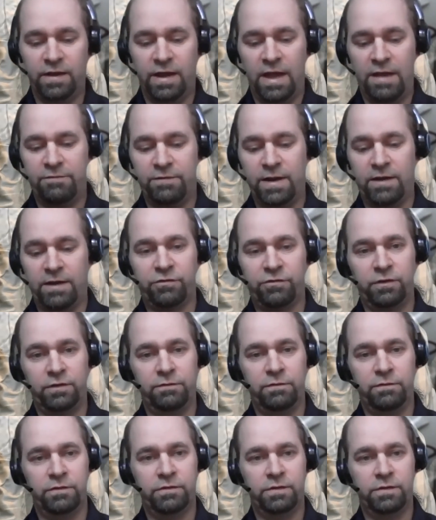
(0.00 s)
I haven't actually
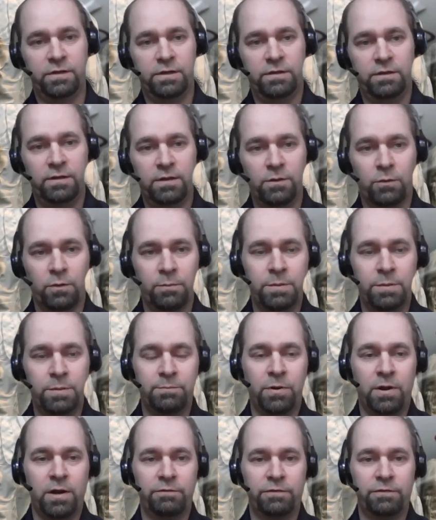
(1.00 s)
visited or been
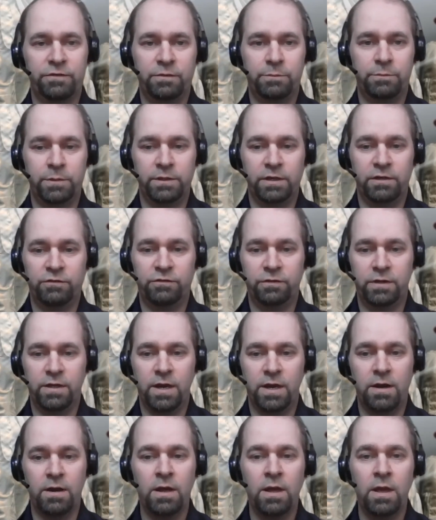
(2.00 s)
part of a simulation
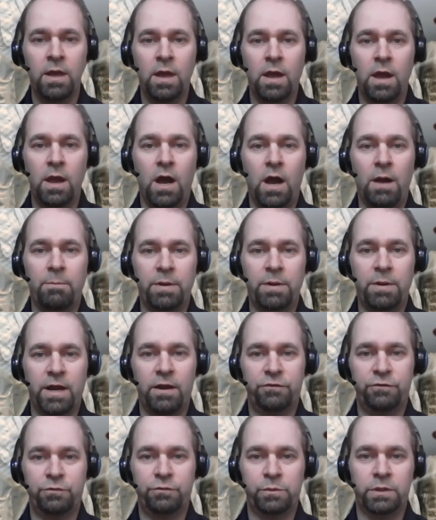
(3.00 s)
there, but I
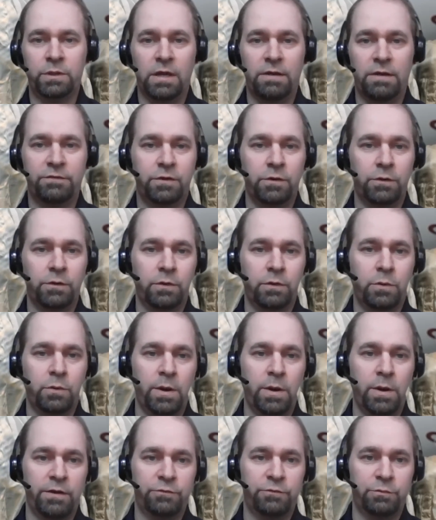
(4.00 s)
also would love to go to
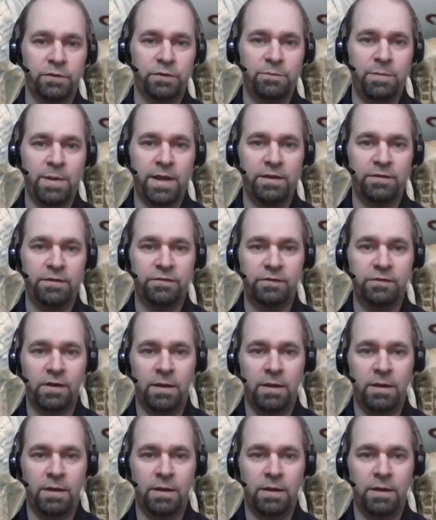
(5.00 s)
Aquarius Reef Base.